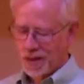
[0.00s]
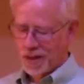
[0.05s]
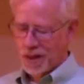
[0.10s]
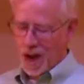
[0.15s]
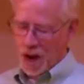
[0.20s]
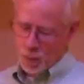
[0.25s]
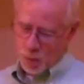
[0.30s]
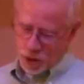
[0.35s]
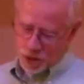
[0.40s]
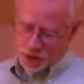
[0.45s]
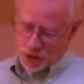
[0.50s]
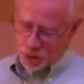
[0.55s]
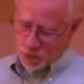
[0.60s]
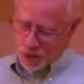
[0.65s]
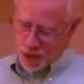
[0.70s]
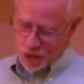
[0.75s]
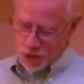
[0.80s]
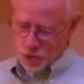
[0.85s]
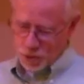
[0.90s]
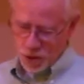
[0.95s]
I worked in
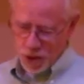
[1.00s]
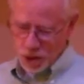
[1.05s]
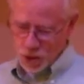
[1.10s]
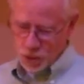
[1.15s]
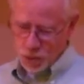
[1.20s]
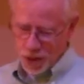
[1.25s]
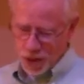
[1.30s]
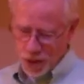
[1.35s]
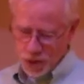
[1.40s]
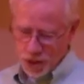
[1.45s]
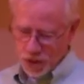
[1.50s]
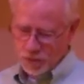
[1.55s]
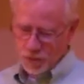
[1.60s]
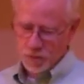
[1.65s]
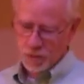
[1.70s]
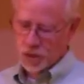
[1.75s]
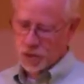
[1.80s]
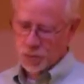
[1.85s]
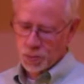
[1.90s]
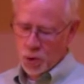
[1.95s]
restaurants ranging
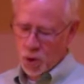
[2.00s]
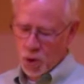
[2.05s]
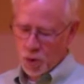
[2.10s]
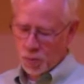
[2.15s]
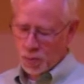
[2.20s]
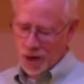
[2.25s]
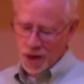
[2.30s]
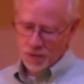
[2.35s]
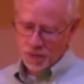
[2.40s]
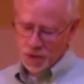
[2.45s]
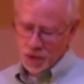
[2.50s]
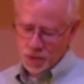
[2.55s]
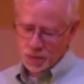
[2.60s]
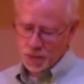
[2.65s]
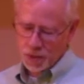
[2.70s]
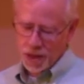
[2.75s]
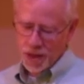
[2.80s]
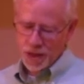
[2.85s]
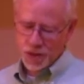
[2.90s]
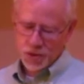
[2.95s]
from a small
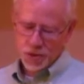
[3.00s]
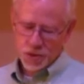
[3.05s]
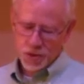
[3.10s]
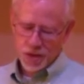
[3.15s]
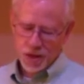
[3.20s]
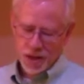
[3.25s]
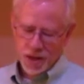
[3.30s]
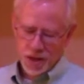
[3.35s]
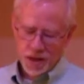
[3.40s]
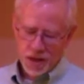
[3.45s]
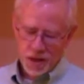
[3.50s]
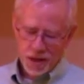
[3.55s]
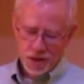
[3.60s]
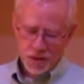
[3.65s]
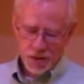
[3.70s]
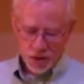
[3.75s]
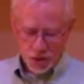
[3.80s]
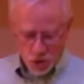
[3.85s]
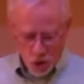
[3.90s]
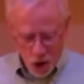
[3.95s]
breakfast place
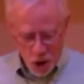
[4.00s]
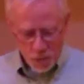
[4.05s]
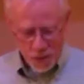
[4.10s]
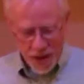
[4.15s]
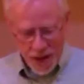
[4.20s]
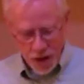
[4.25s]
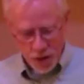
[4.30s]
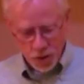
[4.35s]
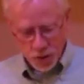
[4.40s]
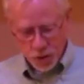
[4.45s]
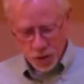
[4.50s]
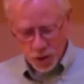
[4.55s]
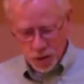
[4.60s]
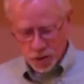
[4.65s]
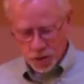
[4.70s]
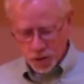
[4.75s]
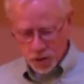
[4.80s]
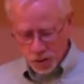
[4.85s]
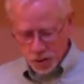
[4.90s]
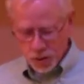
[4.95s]
that taught me how to
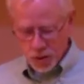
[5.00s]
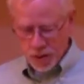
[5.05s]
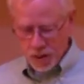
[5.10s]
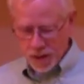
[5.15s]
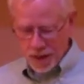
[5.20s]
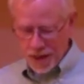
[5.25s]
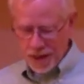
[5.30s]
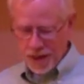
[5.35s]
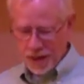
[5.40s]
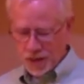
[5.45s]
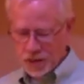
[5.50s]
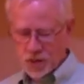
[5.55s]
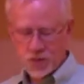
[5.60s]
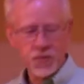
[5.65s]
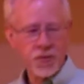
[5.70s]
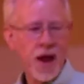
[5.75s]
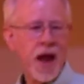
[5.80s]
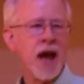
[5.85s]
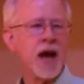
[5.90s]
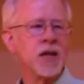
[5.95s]
cook good eggs
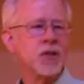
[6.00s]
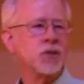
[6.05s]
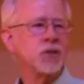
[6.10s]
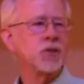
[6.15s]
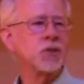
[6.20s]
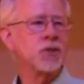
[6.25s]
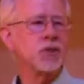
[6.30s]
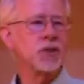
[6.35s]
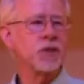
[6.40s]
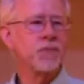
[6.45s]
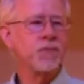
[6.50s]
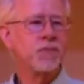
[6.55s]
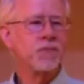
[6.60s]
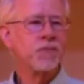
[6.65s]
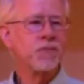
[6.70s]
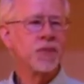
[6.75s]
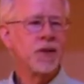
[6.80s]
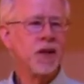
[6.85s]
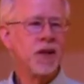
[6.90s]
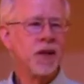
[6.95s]

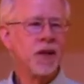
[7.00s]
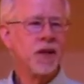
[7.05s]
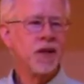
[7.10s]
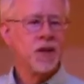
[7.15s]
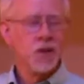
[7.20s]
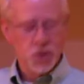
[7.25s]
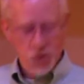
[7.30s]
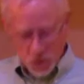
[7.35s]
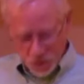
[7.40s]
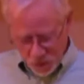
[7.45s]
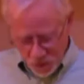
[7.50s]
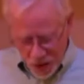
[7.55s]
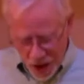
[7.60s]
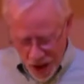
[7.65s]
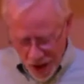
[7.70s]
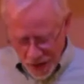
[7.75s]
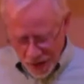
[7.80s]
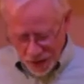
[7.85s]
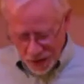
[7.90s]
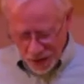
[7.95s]
fast to
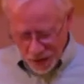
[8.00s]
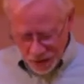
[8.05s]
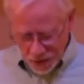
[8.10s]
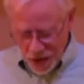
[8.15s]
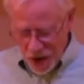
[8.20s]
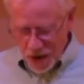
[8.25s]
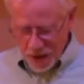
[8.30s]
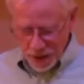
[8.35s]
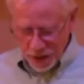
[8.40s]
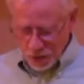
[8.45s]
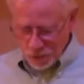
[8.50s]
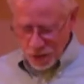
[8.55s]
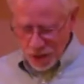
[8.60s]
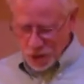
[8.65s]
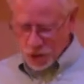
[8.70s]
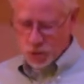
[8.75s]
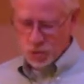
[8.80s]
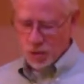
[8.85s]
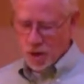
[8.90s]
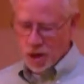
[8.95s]
fine dining
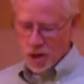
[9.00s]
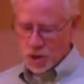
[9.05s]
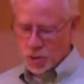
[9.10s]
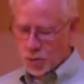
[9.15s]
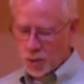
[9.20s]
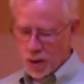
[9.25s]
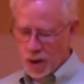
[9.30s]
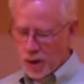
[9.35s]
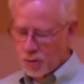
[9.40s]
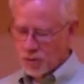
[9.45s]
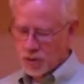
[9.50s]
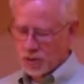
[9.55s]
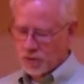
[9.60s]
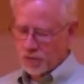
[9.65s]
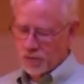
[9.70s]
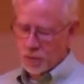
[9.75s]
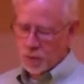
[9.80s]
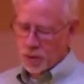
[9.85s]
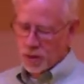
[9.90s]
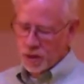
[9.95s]
restaurants where I was
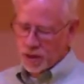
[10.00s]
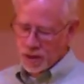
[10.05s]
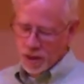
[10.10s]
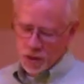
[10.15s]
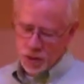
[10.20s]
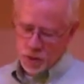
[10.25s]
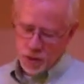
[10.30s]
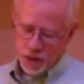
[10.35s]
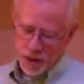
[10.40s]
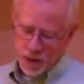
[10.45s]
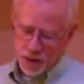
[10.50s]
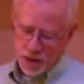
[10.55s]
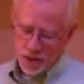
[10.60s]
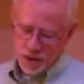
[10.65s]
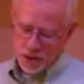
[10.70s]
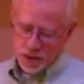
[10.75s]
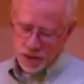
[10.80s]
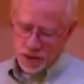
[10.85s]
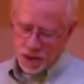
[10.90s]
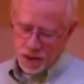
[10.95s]
afforded
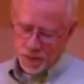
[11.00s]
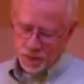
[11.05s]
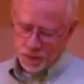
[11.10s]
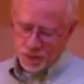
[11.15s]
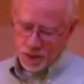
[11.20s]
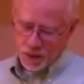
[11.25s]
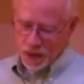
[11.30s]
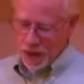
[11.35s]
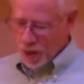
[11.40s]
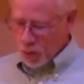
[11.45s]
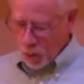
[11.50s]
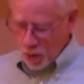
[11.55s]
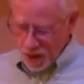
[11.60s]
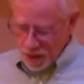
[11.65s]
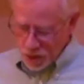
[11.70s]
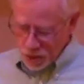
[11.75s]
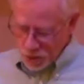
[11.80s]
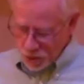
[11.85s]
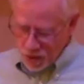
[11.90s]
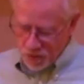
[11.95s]
ingredients like
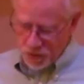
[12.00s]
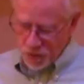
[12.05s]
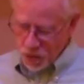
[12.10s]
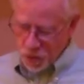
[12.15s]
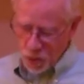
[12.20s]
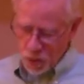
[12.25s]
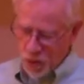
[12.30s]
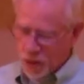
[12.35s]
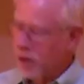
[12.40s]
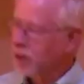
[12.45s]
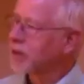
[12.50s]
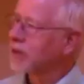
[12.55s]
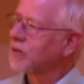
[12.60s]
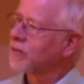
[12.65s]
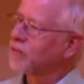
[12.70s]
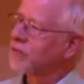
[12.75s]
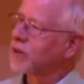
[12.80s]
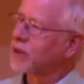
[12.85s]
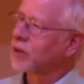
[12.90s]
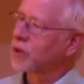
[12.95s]
white truffle oil
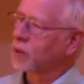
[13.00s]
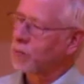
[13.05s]
and fennel